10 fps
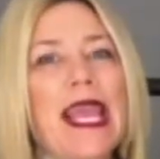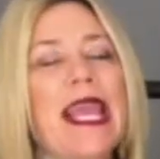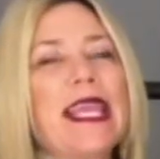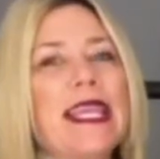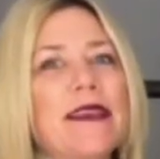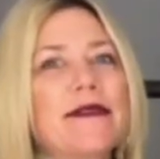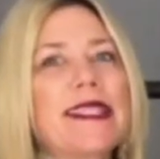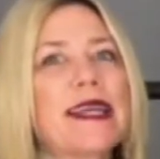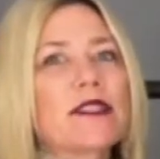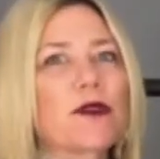It gives
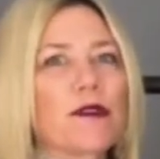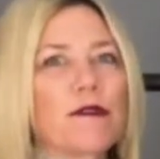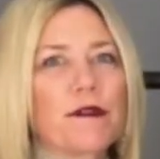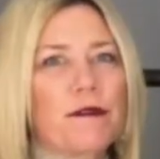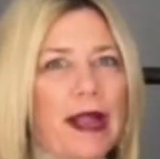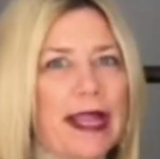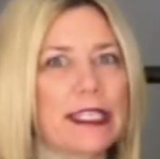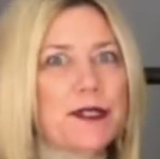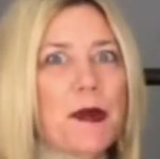that sort of refined,